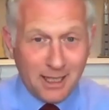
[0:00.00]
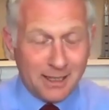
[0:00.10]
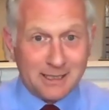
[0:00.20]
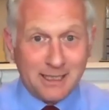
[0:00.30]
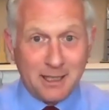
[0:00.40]

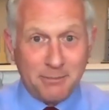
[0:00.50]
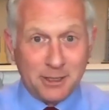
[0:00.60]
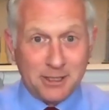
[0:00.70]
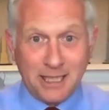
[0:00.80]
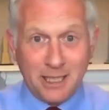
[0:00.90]
There's another
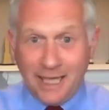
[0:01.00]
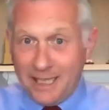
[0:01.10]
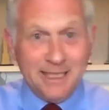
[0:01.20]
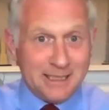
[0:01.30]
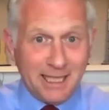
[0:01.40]
person thinking,
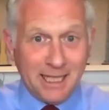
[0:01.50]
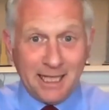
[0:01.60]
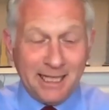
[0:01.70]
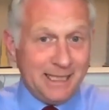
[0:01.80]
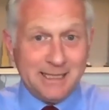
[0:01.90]
he's in it,
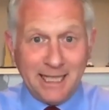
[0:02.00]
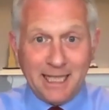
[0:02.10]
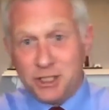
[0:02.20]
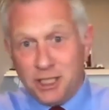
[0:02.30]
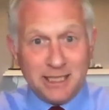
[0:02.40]
and he's in it,
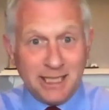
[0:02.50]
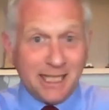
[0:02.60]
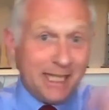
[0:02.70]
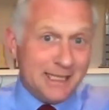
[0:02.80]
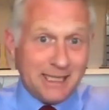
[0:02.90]
and she's in it,
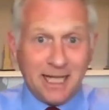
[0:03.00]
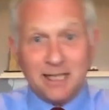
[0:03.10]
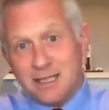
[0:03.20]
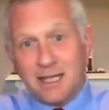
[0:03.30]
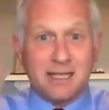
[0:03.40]
and he's in it,
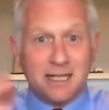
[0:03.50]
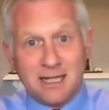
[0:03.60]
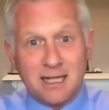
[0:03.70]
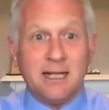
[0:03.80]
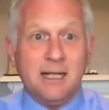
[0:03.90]
and
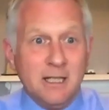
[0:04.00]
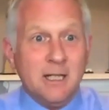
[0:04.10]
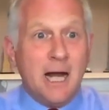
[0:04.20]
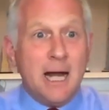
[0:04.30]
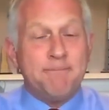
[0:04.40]

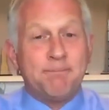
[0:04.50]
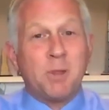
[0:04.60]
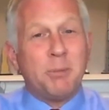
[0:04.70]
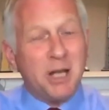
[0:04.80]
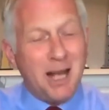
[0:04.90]
da-da-da-da-da.
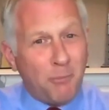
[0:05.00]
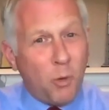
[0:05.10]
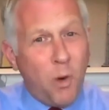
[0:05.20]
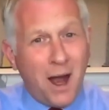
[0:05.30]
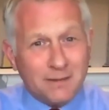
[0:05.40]
But number
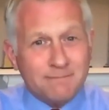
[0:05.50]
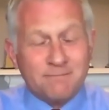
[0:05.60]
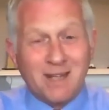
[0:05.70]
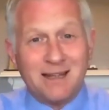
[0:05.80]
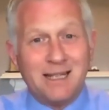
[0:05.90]
1,
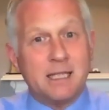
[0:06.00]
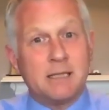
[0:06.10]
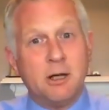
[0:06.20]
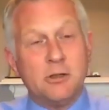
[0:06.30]
I think it's